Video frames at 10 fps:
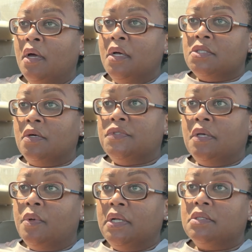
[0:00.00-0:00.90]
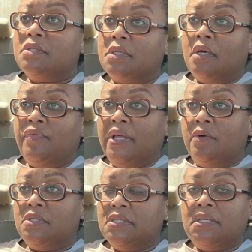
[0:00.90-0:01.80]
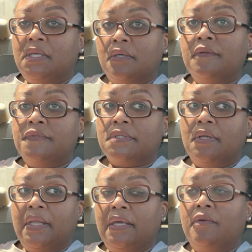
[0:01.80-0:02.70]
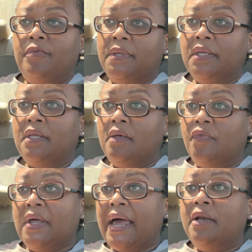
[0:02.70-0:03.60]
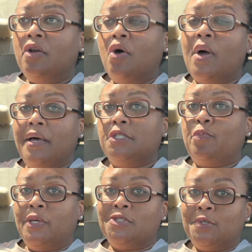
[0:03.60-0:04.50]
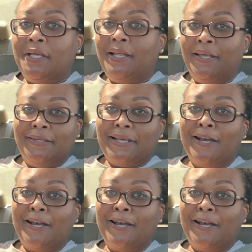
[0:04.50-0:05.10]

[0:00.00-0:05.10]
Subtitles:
So if someone else's love language is gifts and they give me a gift, I know how special that is.